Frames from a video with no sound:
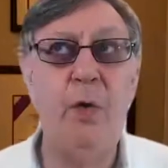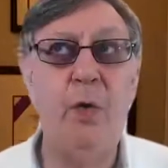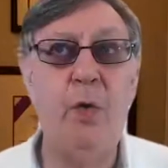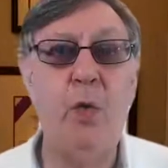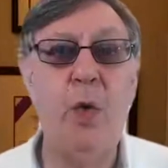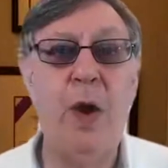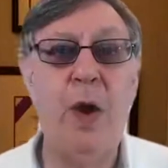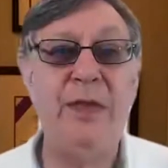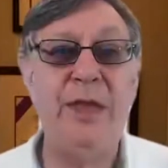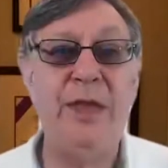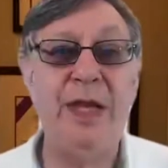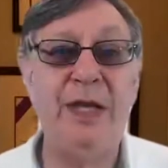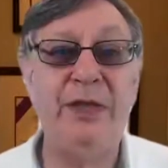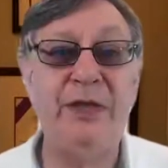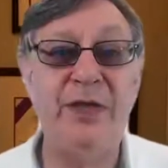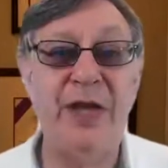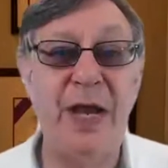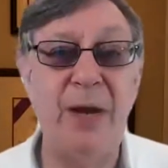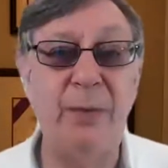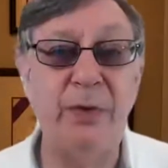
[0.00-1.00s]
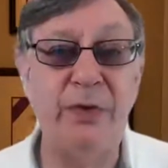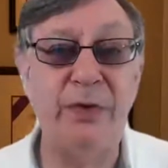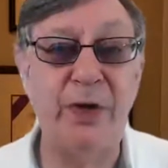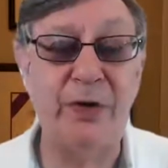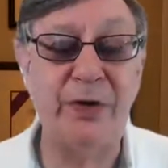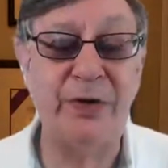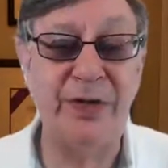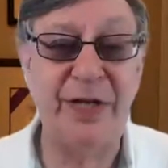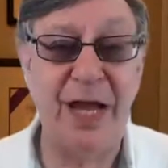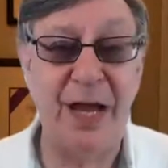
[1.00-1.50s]
When the exam
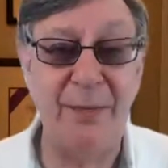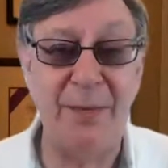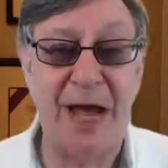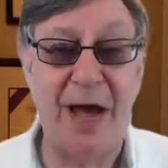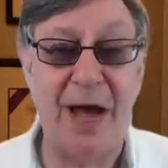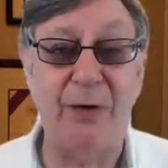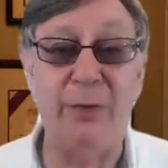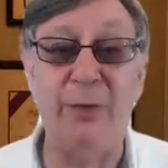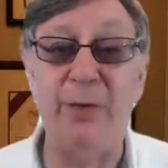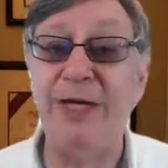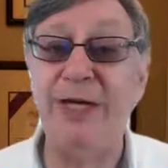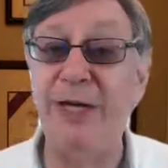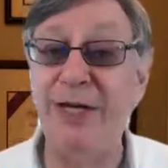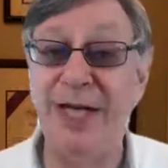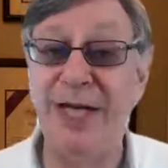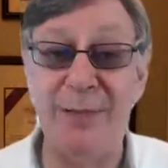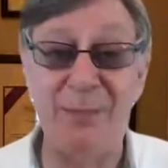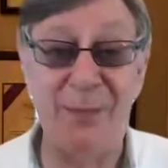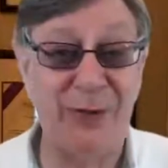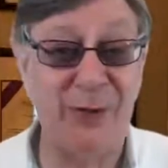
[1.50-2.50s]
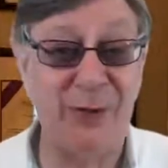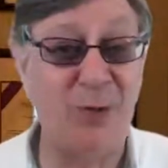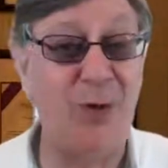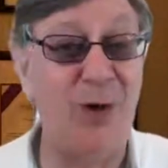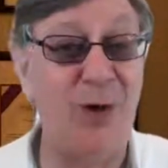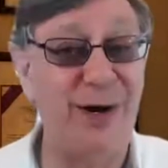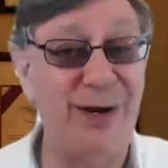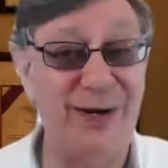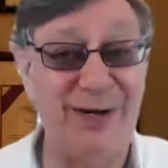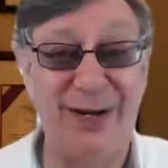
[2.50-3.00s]
results came out, and we didn't get much
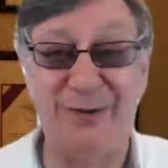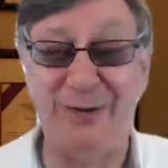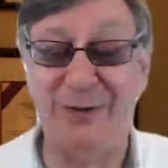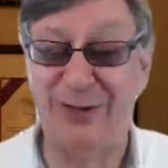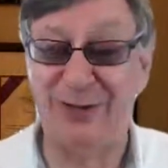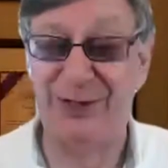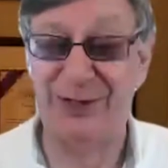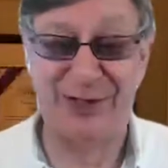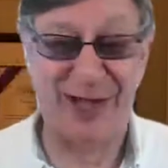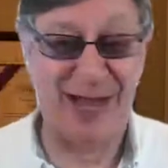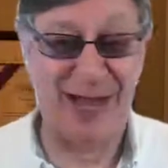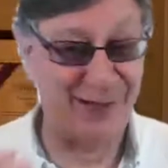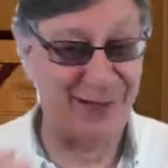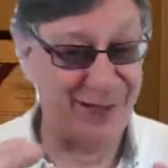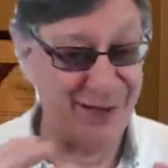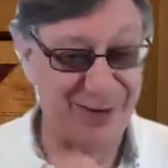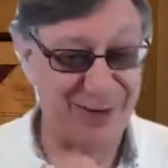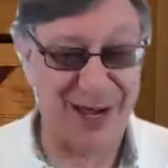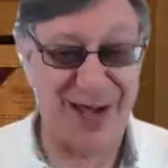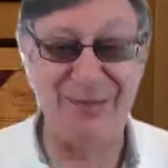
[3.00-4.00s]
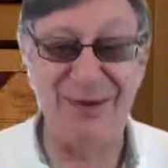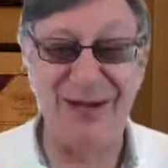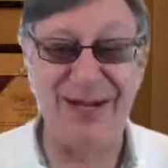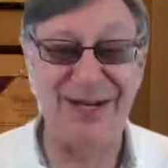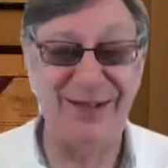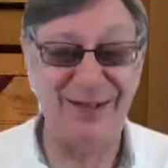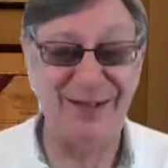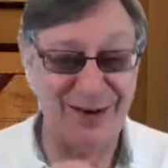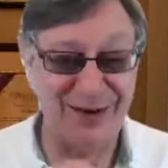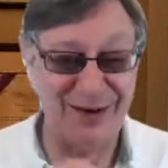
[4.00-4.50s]
warning, it was just like, they're
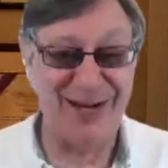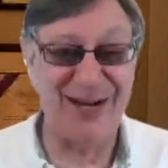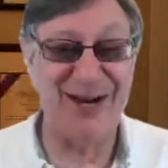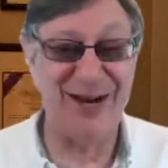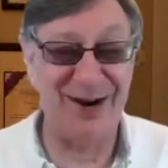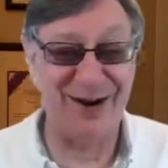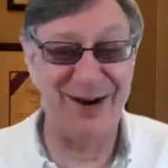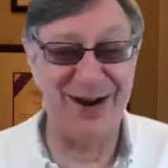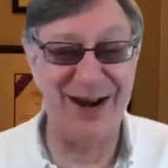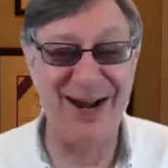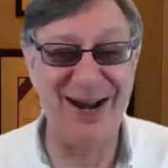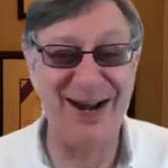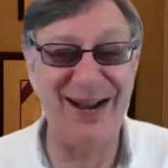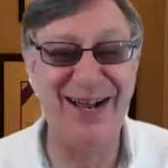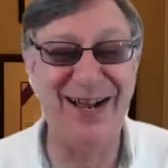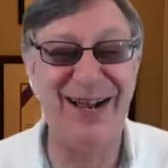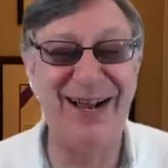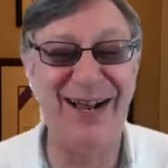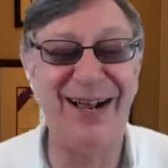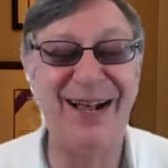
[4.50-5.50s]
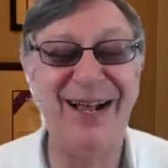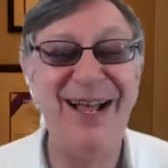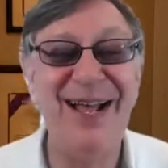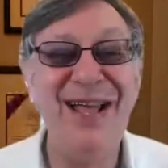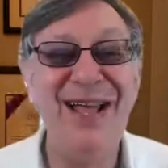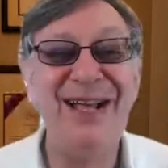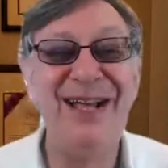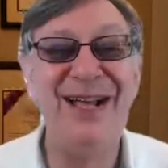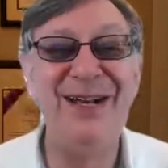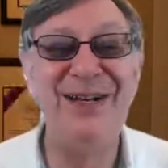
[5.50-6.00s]
coming and they're here.
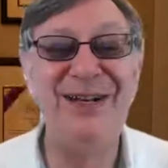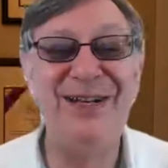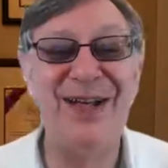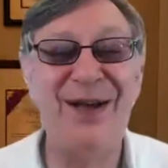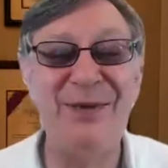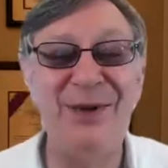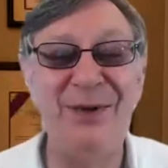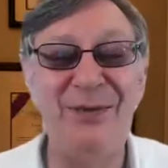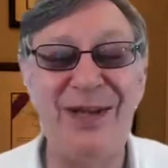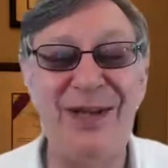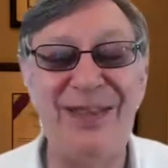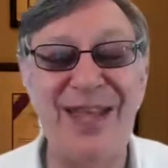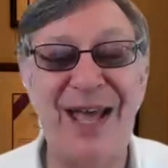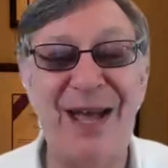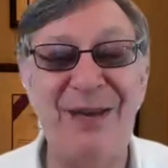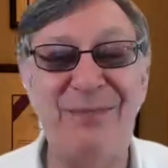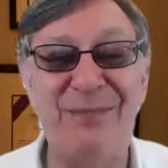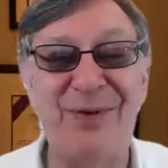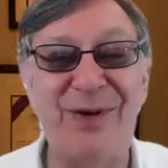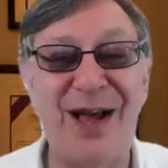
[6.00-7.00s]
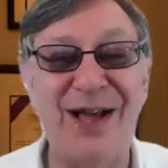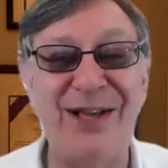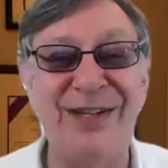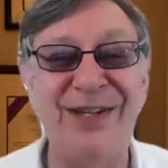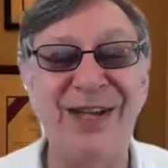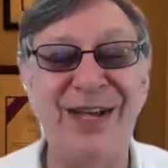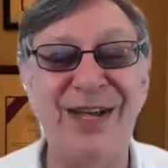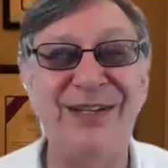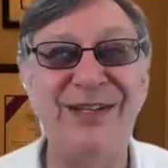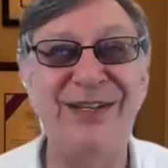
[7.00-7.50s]
Can you tell me what that
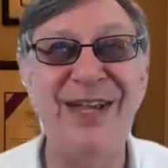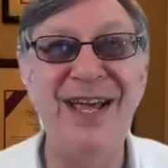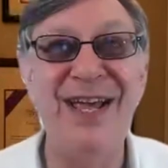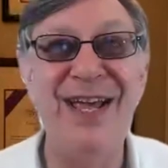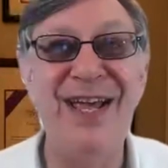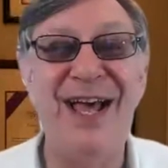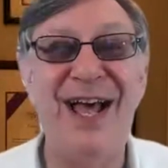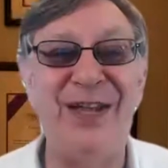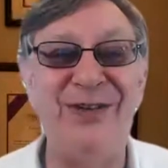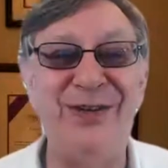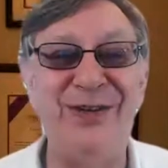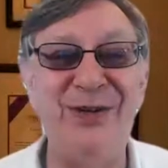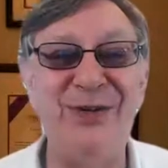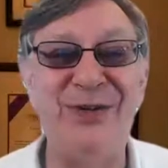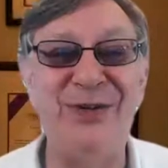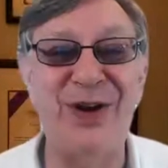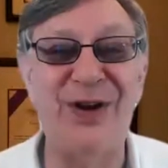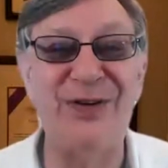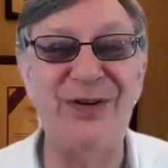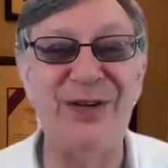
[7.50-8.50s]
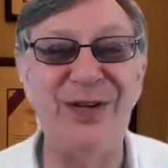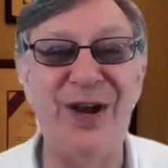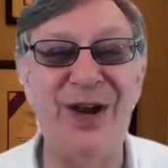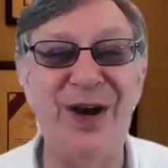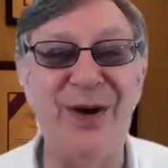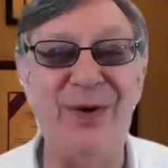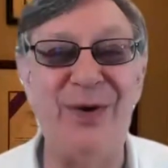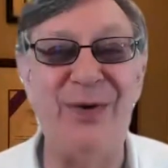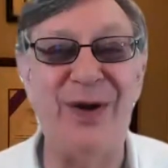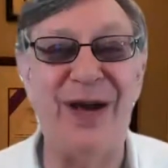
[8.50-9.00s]
process, as you start to
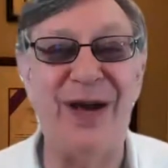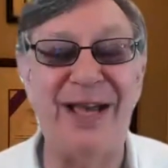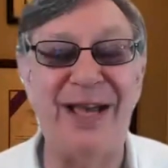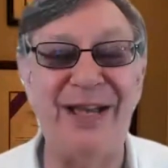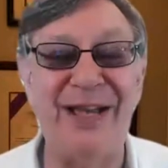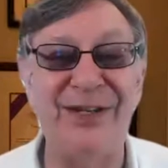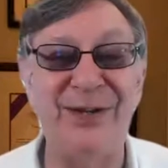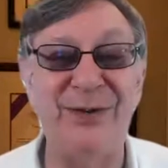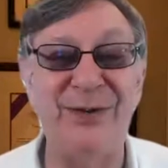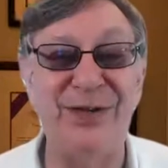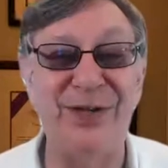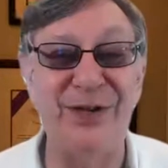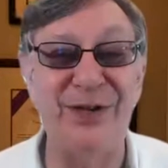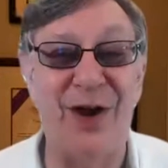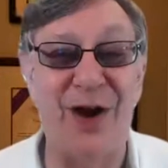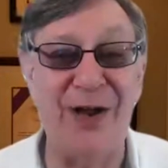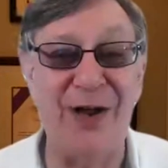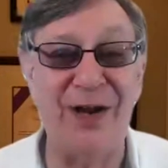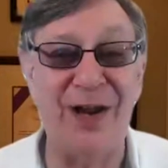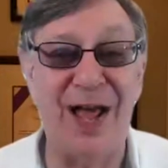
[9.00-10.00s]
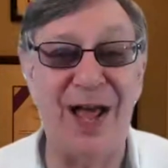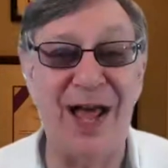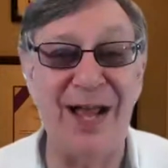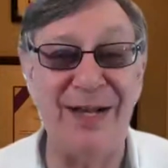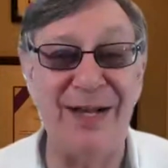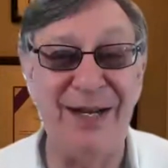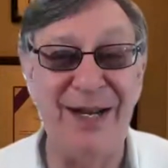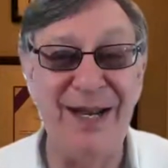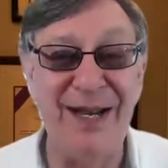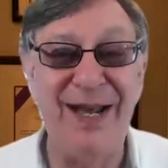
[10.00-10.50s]
go, I guess it was an
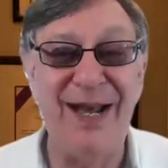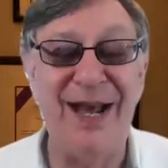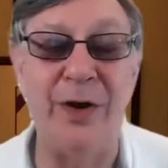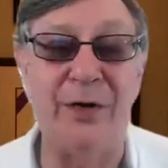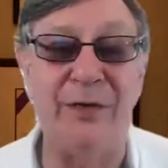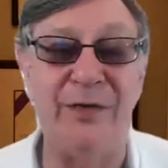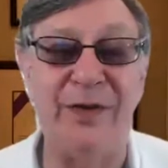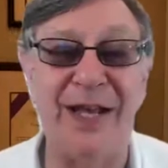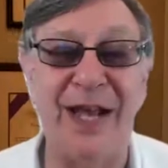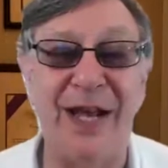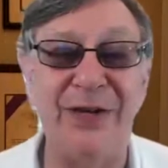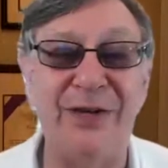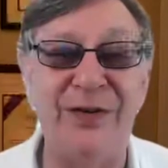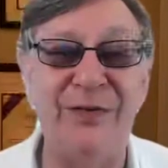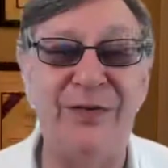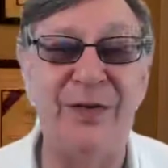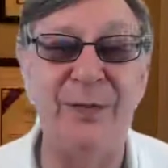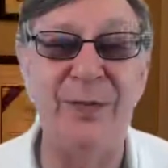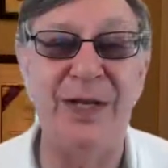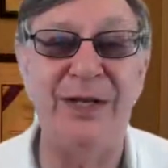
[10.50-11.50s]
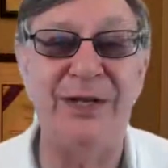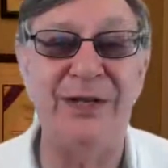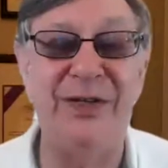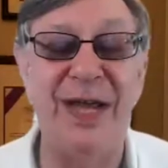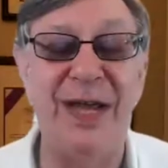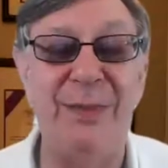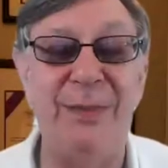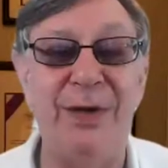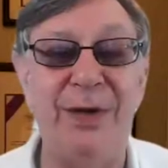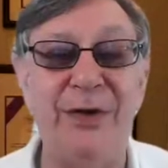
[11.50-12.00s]
online notification from the
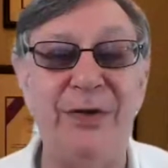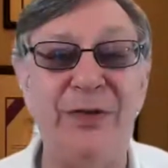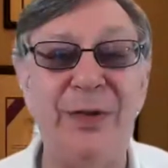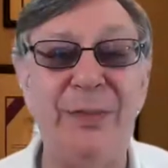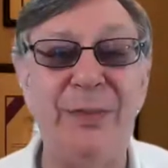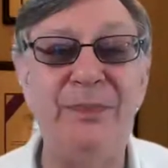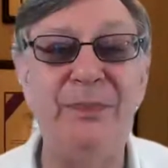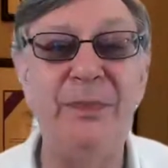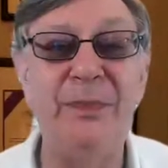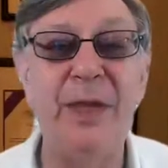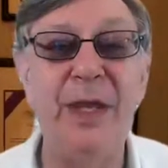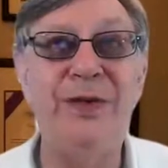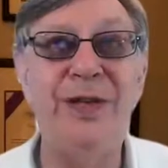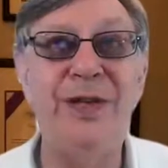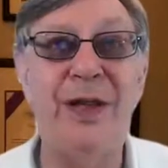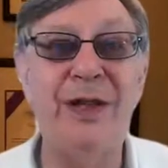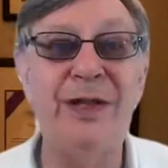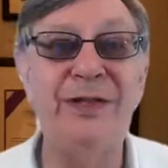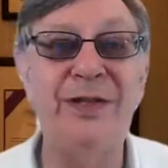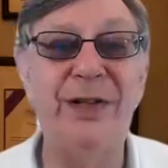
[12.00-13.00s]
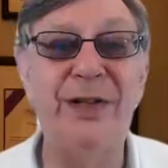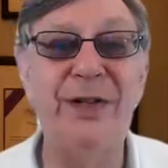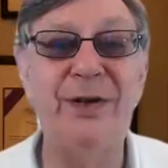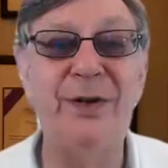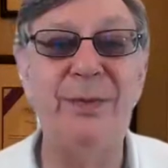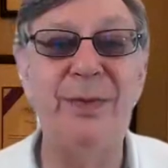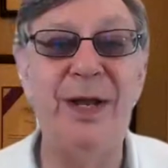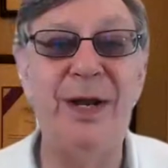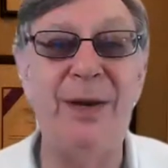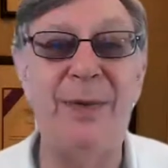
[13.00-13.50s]
examiners. Tell us a
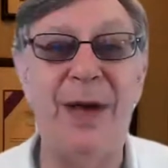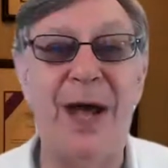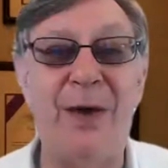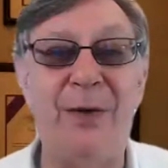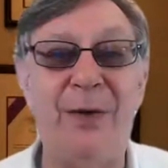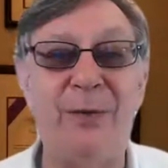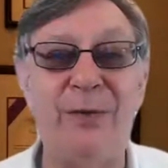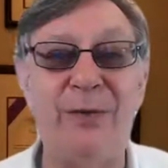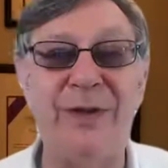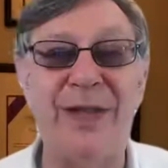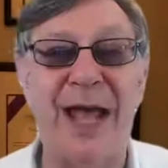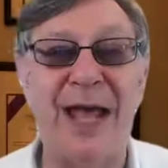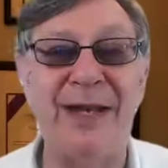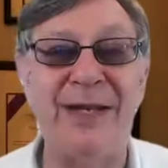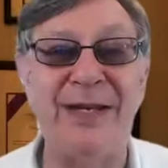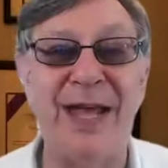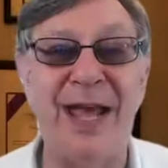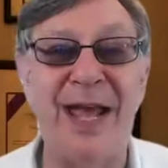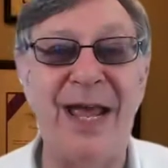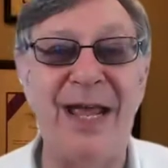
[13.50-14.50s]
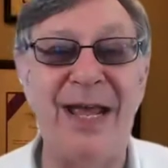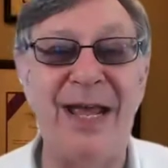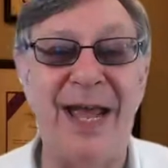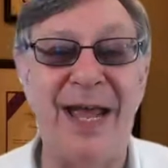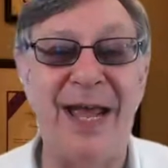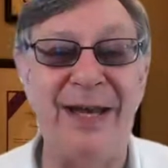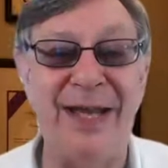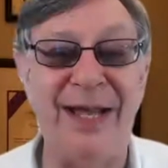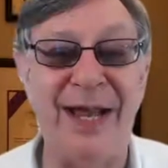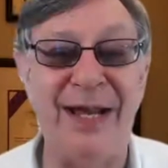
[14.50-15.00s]
little bit about that day
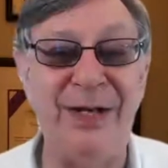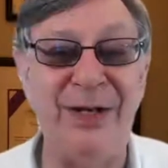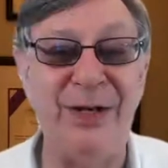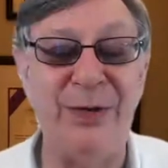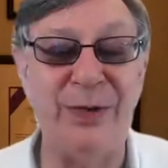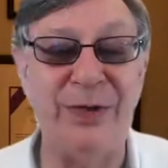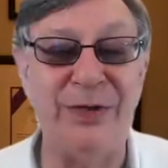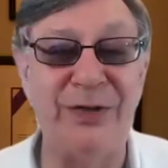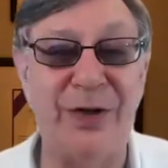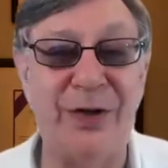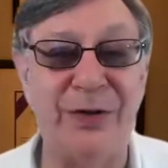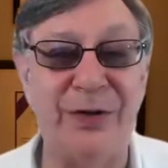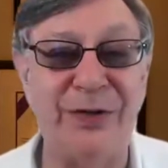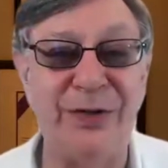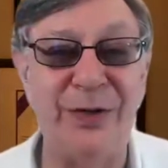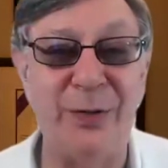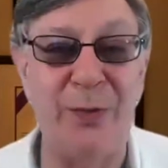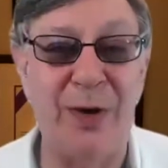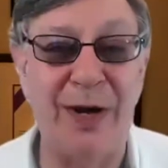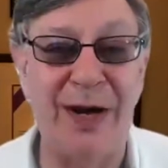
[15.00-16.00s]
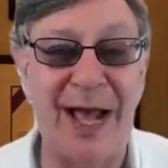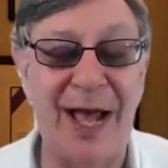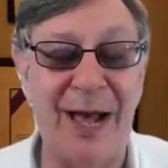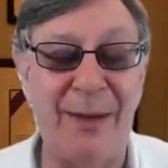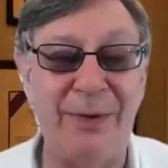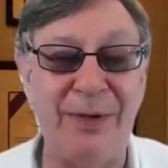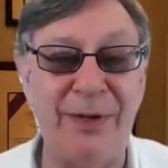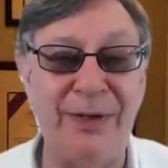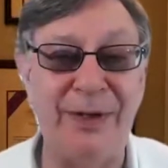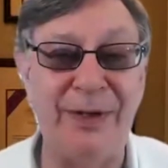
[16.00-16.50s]
and getting your results and what
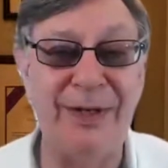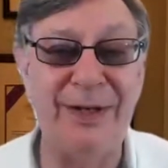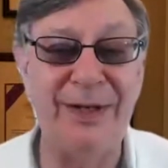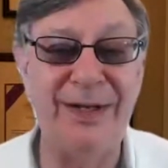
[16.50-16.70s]
happened.